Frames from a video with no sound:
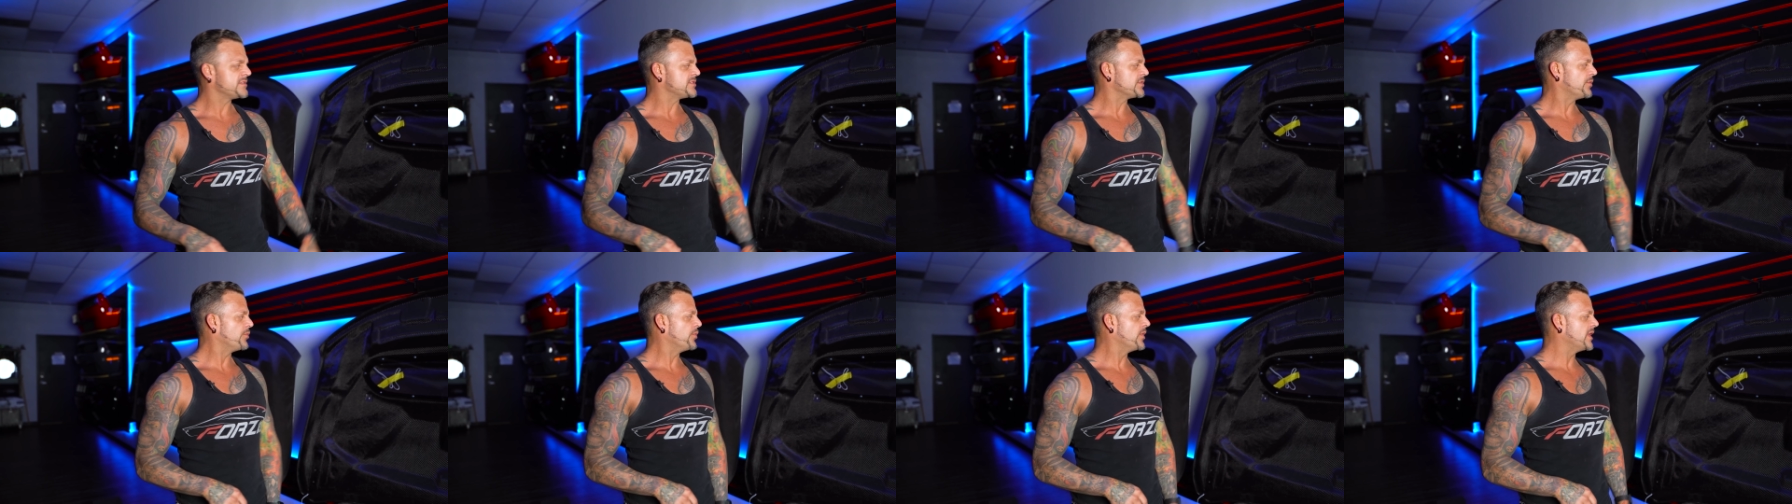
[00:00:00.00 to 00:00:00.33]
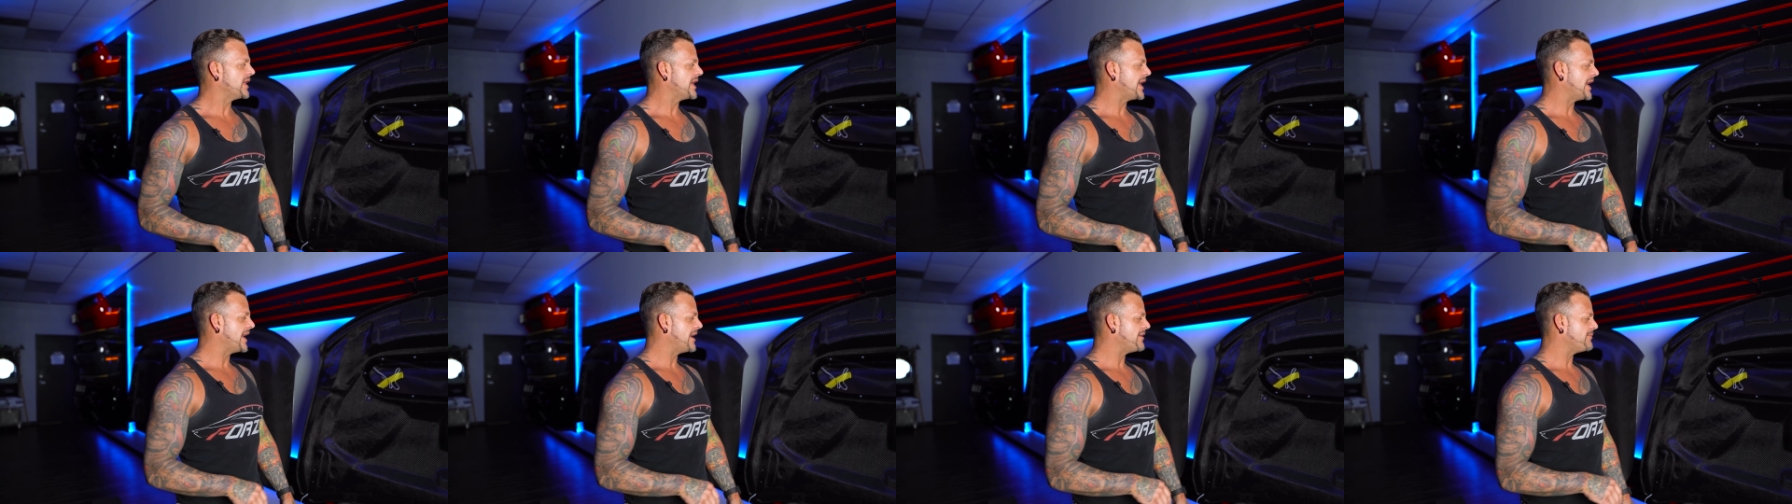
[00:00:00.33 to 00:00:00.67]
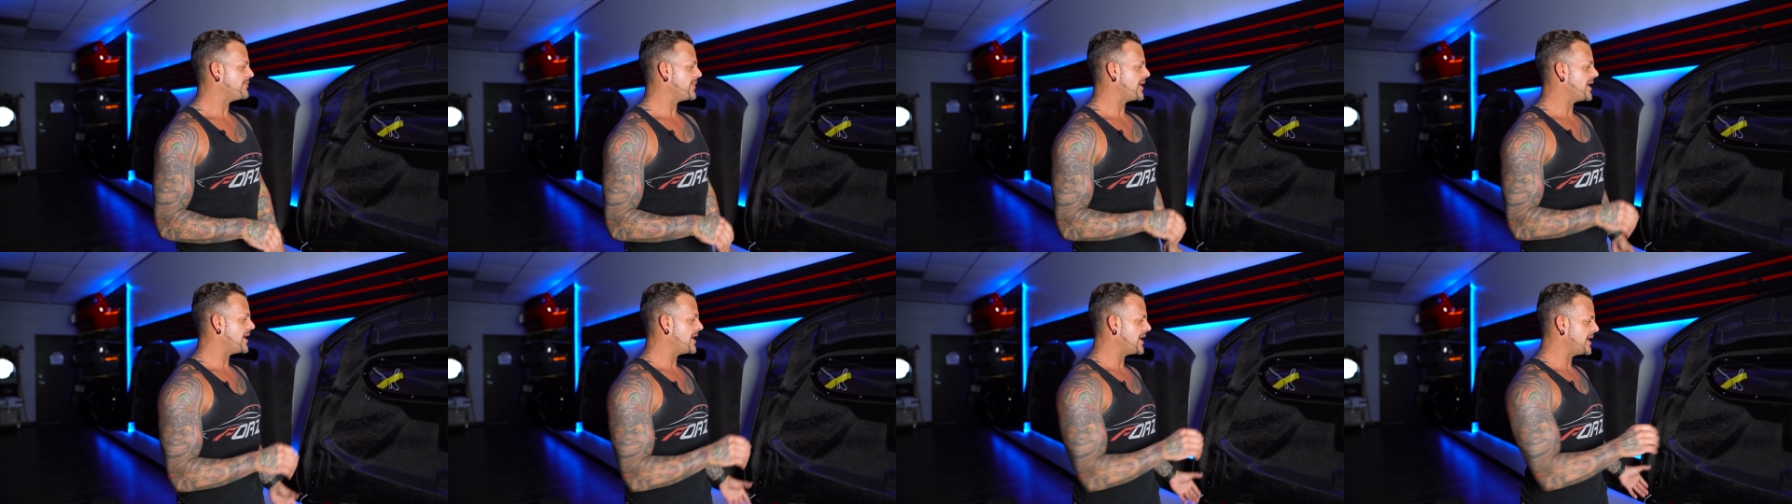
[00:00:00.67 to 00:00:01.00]
So what I
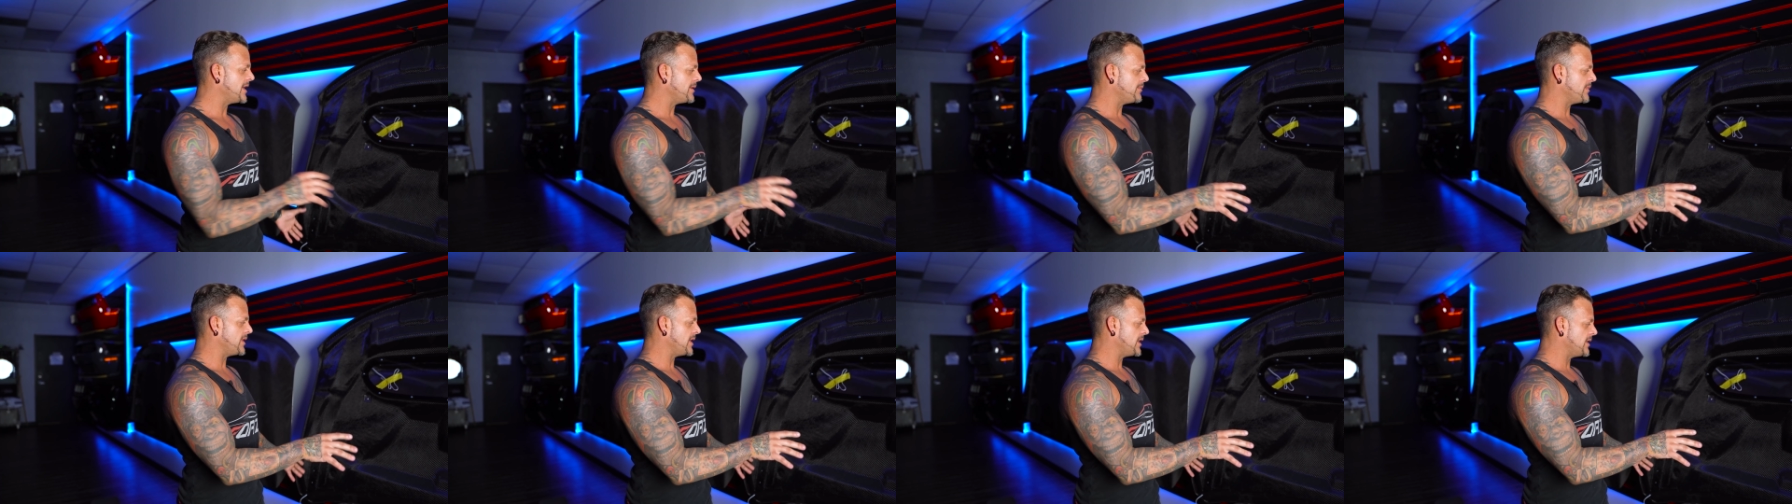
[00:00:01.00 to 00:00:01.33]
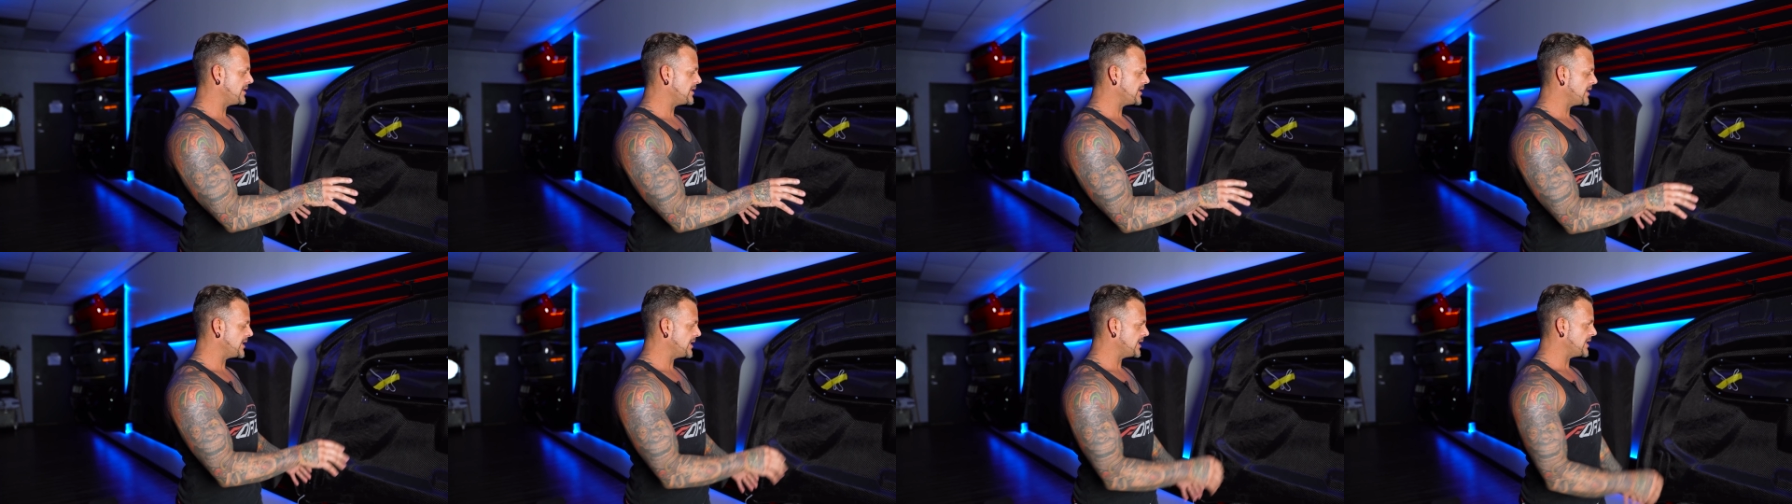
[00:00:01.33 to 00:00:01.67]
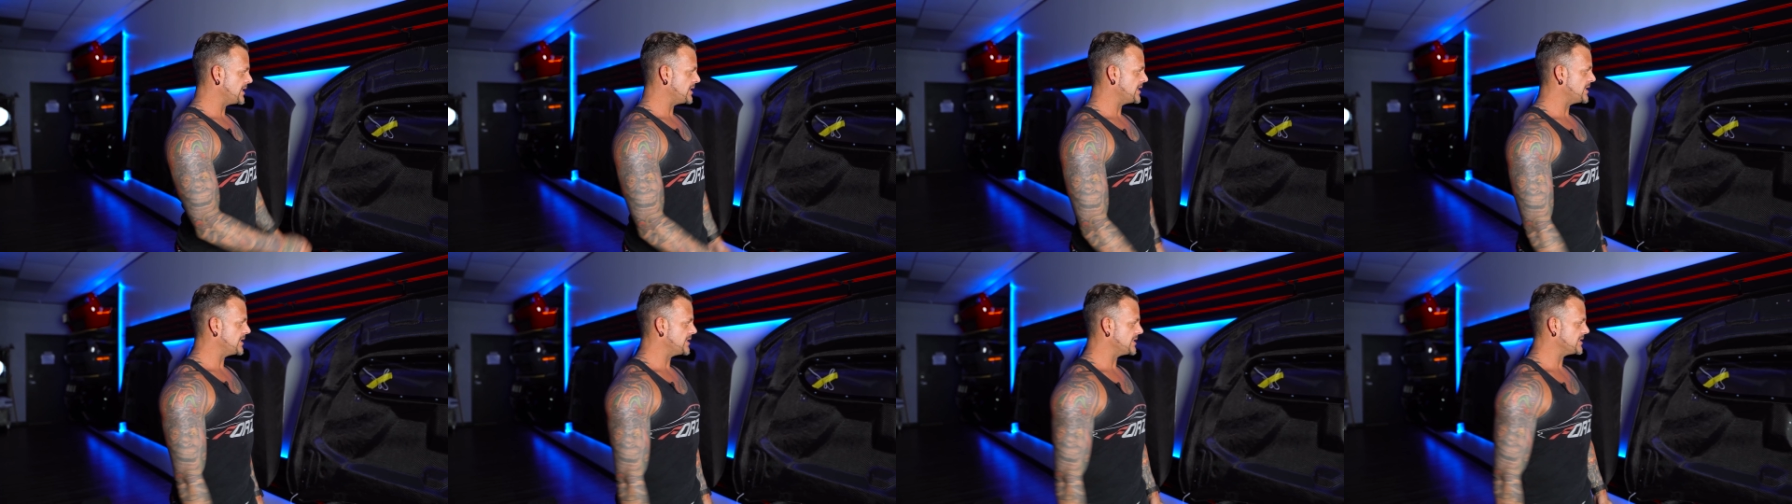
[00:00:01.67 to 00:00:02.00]
have behind me
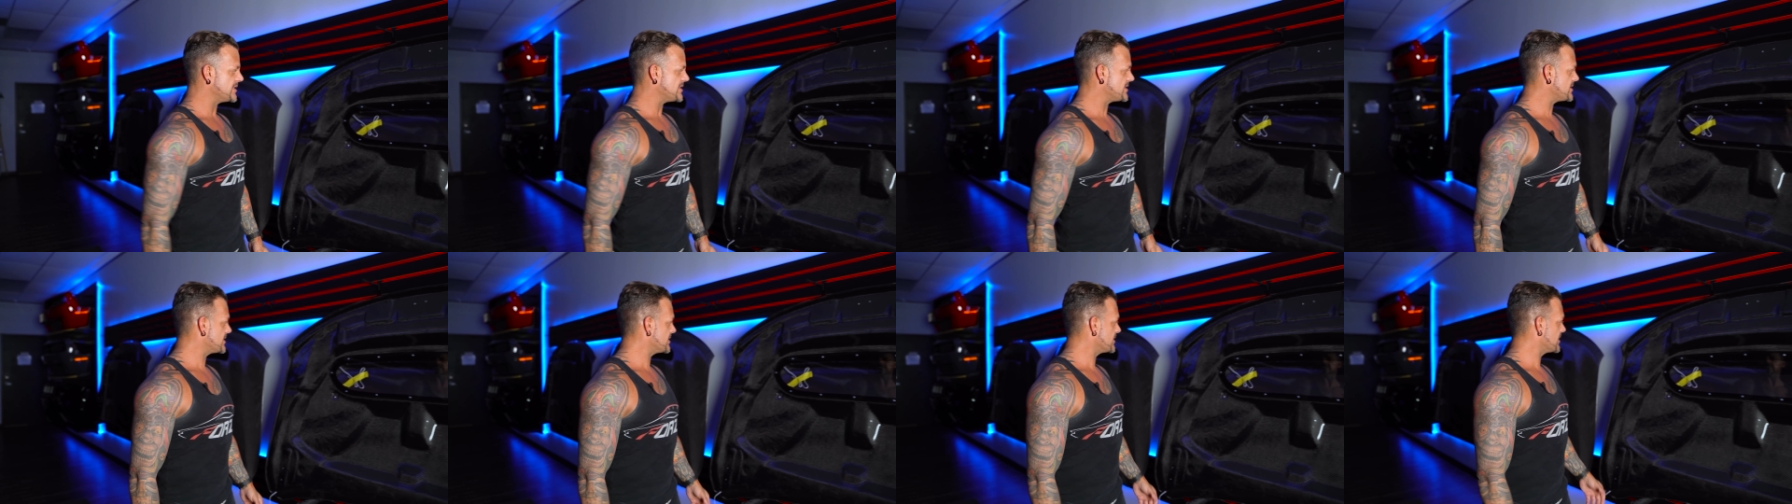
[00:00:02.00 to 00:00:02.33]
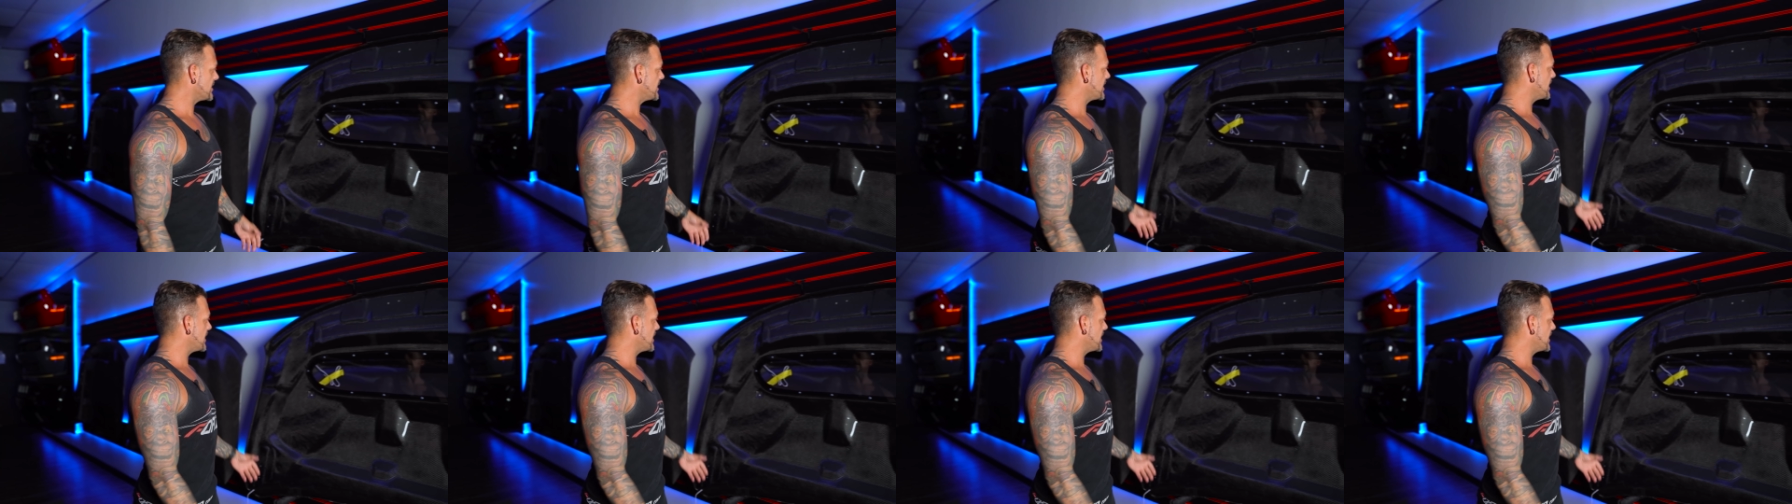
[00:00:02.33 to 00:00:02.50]
is